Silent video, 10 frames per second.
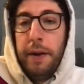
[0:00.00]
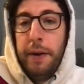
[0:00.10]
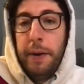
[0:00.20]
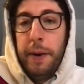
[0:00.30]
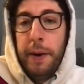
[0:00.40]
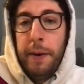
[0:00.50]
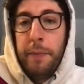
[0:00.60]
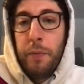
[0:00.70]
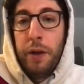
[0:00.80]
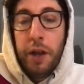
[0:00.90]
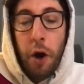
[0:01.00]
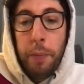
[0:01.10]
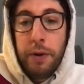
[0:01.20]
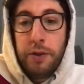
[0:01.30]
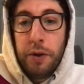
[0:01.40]
Really
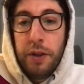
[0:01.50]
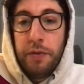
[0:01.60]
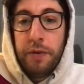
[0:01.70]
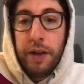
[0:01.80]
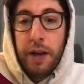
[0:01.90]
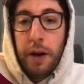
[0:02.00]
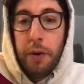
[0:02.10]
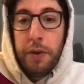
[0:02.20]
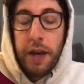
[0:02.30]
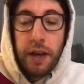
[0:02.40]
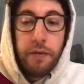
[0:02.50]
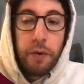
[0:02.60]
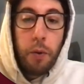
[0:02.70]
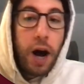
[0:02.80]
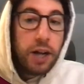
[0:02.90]
hope you enjoyed this video. Thank you for
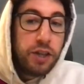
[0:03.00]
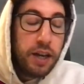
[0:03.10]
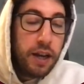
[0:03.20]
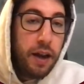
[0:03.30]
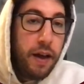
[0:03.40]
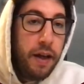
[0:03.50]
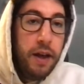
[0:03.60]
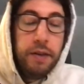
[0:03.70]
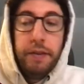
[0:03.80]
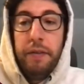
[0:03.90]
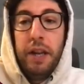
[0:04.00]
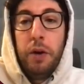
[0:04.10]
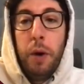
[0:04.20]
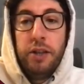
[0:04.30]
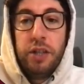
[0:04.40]
watching. If you have any
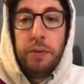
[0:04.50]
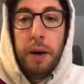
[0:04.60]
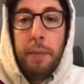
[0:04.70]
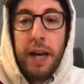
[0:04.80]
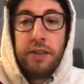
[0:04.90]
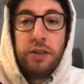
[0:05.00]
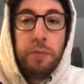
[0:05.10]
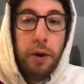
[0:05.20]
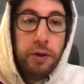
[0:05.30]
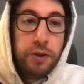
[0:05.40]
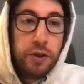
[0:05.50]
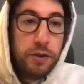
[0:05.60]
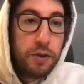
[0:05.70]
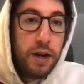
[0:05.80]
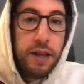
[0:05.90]
questions about max
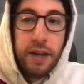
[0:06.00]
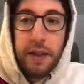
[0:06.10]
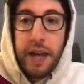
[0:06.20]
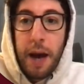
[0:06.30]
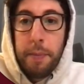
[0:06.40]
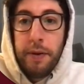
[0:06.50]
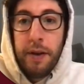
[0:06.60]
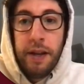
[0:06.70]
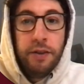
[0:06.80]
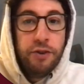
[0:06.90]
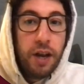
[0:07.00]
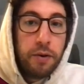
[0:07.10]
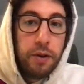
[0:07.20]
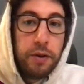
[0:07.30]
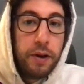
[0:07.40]
exposures or anything in the app in
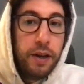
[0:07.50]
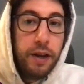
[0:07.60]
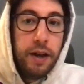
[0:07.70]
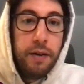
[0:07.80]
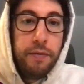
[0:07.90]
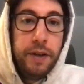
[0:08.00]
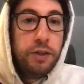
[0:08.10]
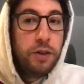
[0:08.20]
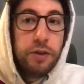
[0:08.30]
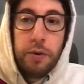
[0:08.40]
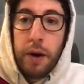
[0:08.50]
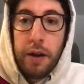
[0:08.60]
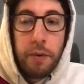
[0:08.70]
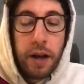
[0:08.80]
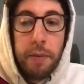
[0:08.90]
general, or any features you want
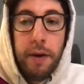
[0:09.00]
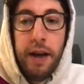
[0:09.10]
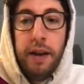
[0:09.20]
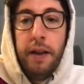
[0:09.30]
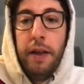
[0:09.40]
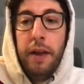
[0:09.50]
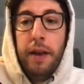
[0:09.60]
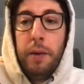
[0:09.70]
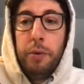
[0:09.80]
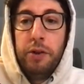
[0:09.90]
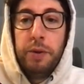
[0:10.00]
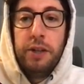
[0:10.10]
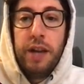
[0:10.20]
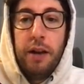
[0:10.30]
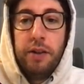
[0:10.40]
to recommend, please
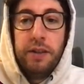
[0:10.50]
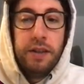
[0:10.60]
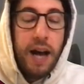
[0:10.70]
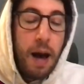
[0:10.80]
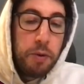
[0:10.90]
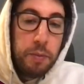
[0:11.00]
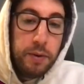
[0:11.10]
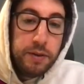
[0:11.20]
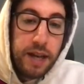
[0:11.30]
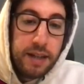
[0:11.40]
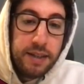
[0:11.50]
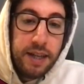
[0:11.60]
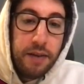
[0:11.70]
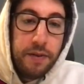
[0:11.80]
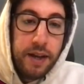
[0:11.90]
reach out to us at
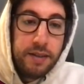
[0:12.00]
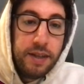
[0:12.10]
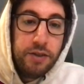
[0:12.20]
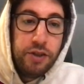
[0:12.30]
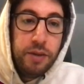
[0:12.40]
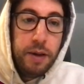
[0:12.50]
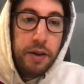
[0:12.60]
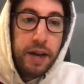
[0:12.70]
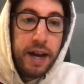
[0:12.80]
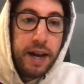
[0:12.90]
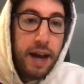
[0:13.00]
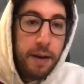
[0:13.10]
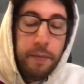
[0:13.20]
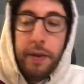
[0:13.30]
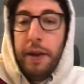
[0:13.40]

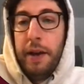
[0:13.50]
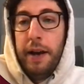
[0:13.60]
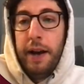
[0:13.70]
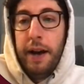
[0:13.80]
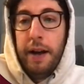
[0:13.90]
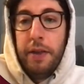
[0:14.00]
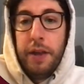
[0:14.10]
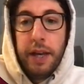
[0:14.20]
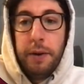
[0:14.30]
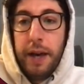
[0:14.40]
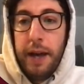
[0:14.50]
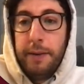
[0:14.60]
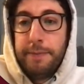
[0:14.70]
optimal.dfs@gmail.com. Thank you again.